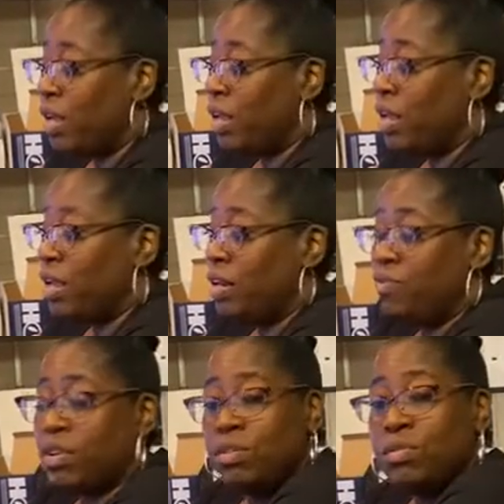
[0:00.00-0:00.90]
and
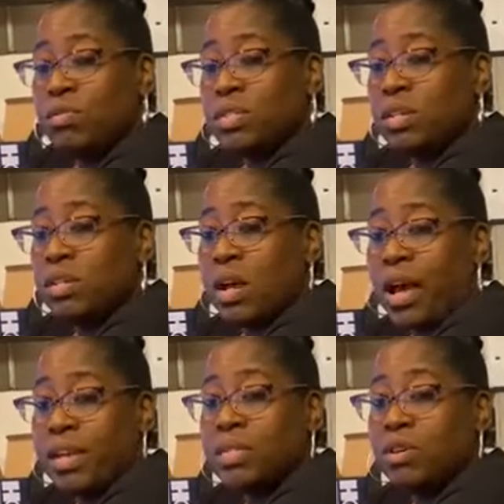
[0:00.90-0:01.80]
if you're using
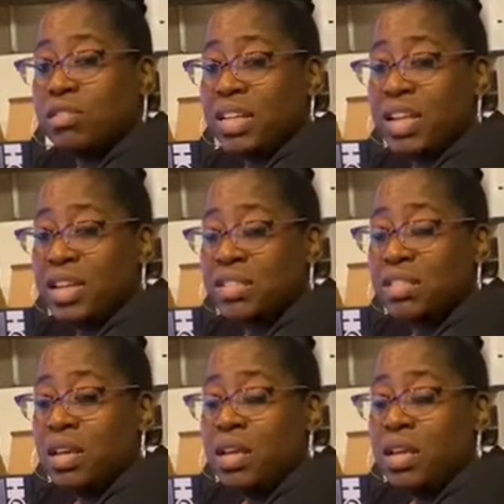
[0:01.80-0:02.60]
Cosmos inks,